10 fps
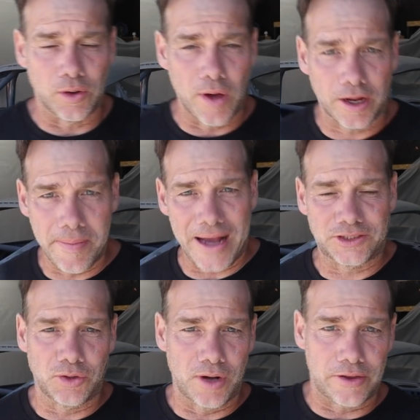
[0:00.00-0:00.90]
and welcome back
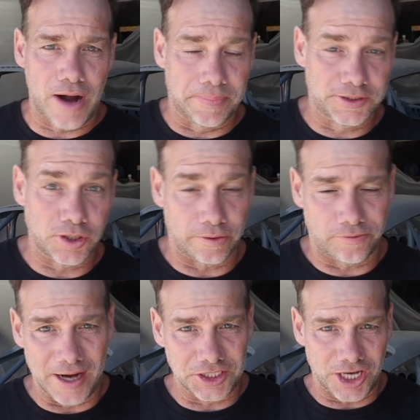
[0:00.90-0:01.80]
to another episode of Wrench.